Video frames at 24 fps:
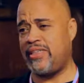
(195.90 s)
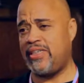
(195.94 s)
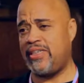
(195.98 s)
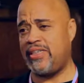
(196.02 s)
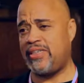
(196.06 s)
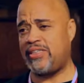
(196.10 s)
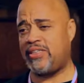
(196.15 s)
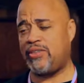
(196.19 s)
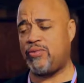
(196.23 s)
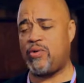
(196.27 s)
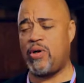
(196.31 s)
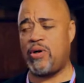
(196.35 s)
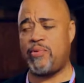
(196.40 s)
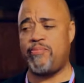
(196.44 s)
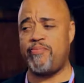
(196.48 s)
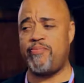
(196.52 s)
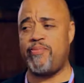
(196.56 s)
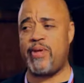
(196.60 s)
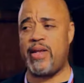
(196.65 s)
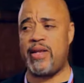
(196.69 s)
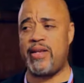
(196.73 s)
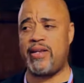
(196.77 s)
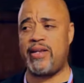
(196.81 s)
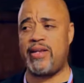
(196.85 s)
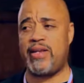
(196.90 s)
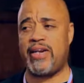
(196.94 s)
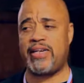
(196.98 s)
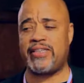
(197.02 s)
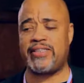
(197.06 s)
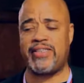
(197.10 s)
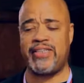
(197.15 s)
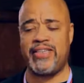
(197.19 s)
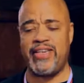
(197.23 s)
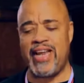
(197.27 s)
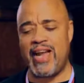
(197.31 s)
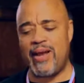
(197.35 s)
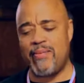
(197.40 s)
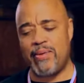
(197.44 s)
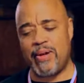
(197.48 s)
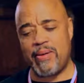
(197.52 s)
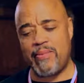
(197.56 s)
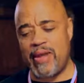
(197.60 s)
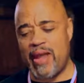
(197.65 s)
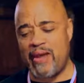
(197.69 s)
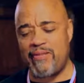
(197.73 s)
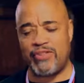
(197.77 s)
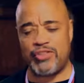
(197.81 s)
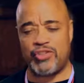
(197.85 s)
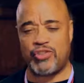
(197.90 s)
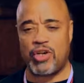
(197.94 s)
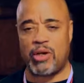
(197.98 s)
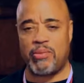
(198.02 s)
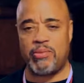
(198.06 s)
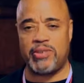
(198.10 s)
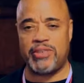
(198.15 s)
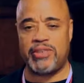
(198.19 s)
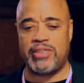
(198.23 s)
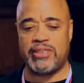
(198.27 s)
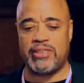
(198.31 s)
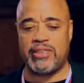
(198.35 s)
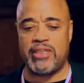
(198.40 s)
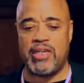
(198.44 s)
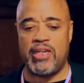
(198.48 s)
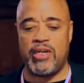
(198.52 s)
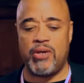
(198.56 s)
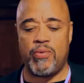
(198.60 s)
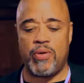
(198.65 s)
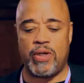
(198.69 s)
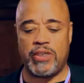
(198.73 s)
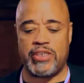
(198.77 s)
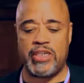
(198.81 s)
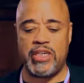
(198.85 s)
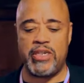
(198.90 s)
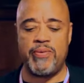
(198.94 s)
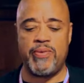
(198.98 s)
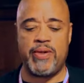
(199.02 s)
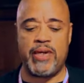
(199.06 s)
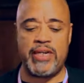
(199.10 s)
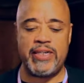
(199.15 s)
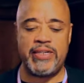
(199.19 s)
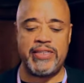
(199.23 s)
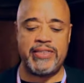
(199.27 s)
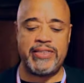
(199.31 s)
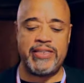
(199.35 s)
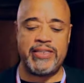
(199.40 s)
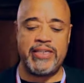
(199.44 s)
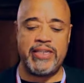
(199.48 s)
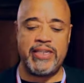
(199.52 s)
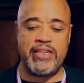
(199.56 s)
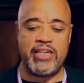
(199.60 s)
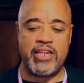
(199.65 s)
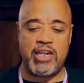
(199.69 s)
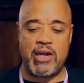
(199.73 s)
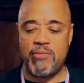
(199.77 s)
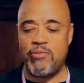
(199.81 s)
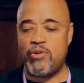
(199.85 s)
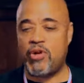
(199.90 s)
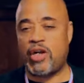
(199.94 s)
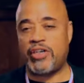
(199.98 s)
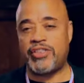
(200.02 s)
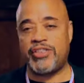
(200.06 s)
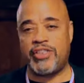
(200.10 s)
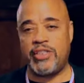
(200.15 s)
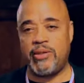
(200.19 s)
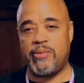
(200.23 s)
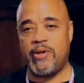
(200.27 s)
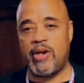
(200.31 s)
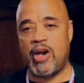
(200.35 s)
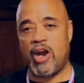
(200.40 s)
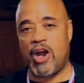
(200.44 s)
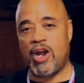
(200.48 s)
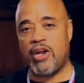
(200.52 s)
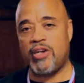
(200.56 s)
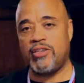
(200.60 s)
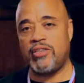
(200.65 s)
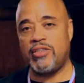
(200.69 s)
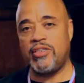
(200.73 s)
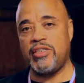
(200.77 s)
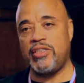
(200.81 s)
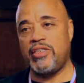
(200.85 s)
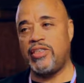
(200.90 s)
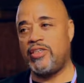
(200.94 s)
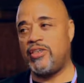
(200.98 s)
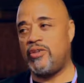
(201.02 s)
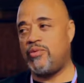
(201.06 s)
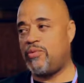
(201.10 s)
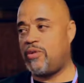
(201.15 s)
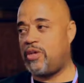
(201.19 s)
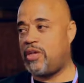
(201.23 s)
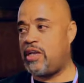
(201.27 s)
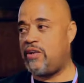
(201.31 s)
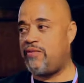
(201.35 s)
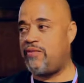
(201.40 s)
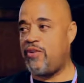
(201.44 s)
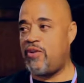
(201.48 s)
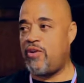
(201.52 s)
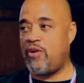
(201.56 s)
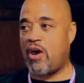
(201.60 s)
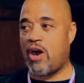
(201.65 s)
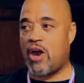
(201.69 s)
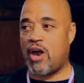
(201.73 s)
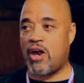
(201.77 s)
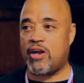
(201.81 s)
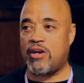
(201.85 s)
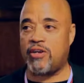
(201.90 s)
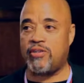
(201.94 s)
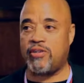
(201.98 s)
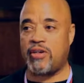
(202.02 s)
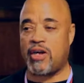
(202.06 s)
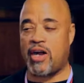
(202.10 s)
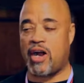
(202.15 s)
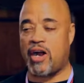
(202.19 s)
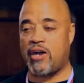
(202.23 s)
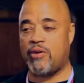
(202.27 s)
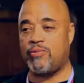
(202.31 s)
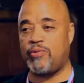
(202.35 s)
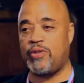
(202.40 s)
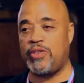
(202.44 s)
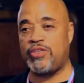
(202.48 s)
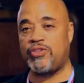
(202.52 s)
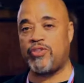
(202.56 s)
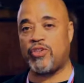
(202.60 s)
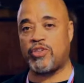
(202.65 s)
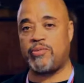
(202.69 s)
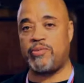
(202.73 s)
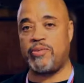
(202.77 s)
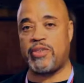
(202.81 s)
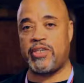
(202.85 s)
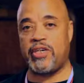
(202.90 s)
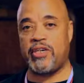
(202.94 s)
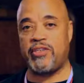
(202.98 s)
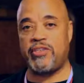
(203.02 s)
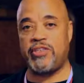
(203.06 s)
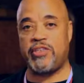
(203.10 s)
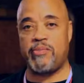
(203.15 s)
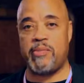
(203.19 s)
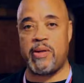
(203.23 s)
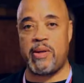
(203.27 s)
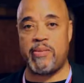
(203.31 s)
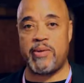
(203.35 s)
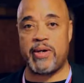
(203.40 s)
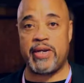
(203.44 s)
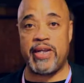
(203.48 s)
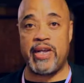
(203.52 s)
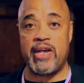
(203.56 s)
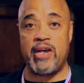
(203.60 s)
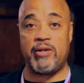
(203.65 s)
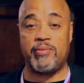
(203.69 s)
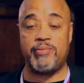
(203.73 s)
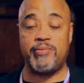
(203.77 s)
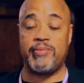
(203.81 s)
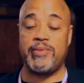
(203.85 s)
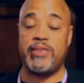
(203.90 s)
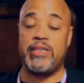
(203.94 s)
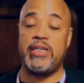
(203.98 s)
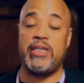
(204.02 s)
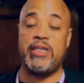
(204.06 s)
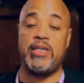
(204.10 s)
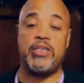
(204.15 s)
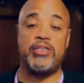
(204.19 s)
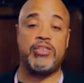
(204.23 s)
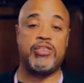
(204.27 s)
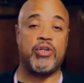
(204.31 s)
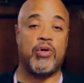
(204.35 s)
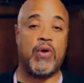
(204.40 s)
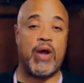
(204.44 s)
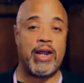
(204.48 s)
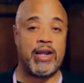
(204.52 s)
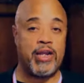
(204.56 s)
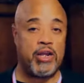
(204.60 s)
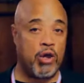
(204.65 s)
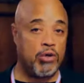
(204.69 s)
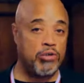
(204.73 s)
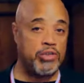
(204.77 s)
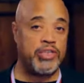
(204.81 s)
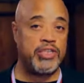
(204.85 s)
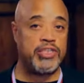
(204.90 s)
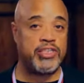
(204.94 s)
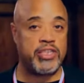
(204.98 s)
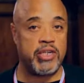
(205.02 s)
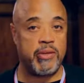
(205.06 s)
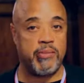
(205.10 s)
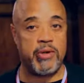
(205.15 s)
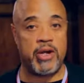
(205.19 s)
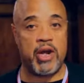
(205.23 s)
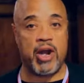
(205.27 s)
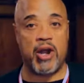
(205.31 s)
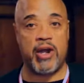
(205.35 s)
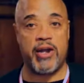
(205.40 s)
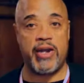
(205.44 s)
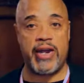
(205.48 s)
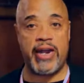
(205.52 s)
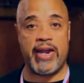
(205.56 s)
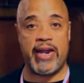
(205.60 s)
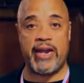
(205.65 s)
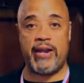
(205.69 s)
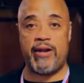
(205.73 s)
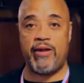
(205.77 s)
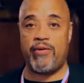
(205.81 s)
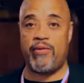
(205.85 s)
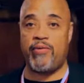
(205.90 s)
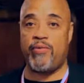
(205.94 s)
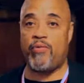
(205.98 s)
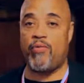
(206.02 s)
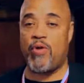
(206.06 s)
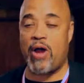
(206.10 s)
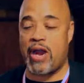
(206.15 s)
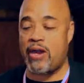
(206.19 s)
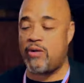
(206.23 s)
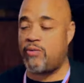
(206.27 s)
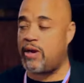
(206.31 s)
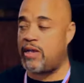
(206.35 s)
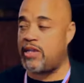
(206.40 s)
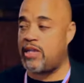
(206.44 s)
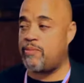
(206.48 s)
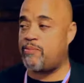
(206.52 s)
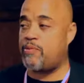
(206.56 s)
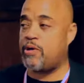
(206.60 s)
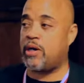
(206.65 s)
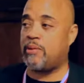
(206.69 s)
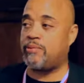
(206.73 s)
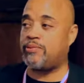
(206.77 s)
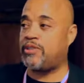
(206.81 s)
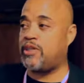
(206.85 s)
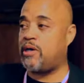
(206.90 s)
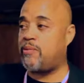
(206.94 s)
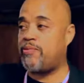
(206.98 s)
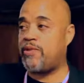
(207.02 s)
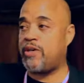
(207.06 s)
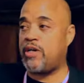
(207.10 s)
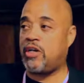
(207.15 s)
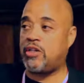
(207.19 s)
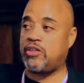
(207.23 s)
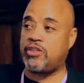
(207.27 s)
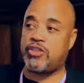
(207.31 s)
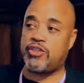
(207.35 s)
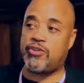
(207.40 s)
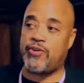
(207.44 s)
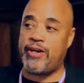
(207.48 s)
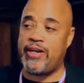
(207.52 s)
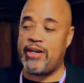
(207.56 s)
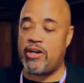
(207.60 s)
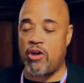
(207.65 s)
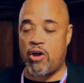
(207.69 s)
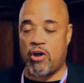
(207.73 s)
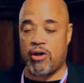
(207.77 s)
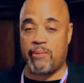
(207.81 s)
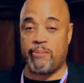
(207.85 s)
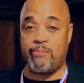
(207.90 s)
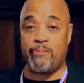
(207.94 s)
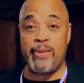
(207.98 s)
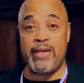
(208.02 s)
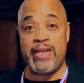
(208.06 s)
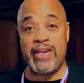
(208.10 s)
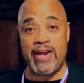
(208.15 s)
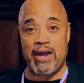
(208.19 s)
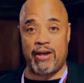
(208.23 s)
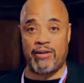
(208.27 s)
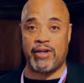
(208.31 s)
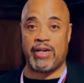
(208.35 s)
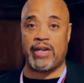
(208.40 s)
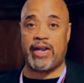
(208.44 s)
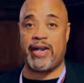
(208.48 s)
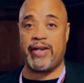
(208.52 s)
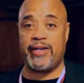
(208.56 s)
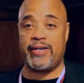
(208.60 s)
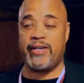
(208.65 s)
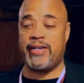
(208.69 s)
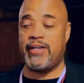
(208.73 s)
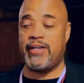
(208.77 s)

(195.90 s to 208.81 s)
So, well, and I said, yeah, but I'm having trouble. He says, well, I'll tell you what, come to our seminar. We'll give you our resource materials and be able to help. So I go to the seminar, and right away they put up something on the screen called a beat outline.